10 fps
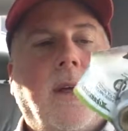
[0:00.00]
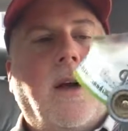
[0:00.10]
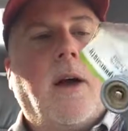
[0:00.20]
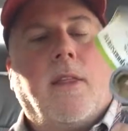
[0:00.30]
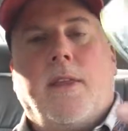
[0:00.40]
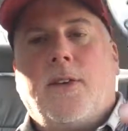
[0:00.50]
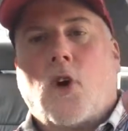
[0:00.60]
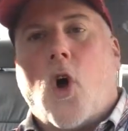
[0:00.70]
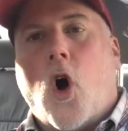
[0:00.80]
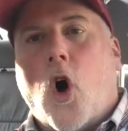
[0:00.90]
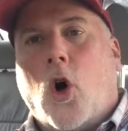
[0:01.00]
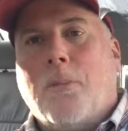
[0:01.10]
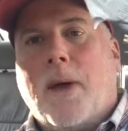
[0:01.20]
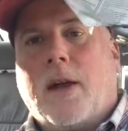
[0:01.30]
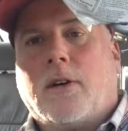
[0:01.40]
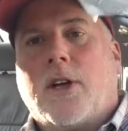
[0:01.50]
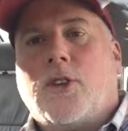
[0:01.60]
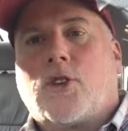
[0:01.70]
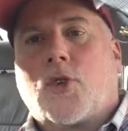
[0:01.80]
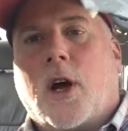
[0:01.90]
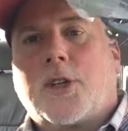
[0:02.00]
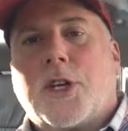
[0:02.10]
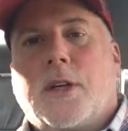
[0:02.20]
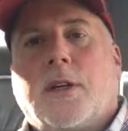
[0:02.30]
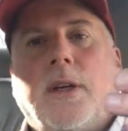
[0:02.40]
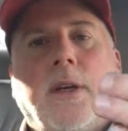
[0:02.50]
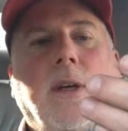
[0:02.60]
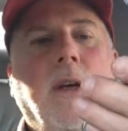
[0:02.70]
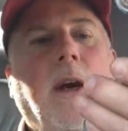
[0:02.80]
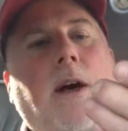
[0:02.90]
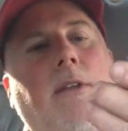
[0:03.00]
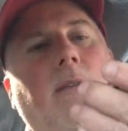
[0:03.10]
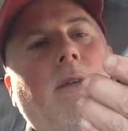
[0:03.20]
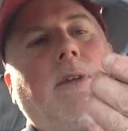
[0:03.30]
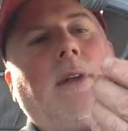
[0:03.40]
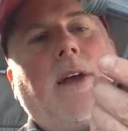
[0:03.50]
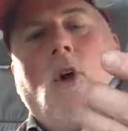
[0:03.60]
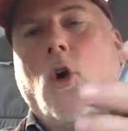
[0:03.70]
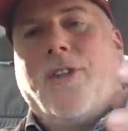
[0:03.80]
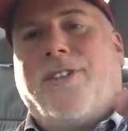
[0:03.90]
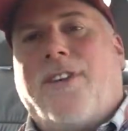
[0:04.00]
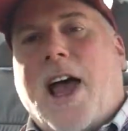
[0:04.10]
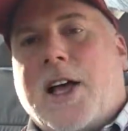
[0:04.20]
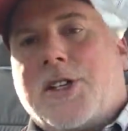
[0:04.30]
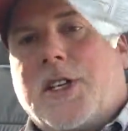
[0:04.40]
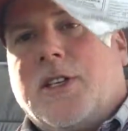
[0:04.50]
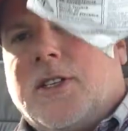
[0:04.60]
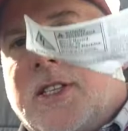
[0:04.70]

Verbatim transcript: Uh, these are all metal construction, uh, an old fashioned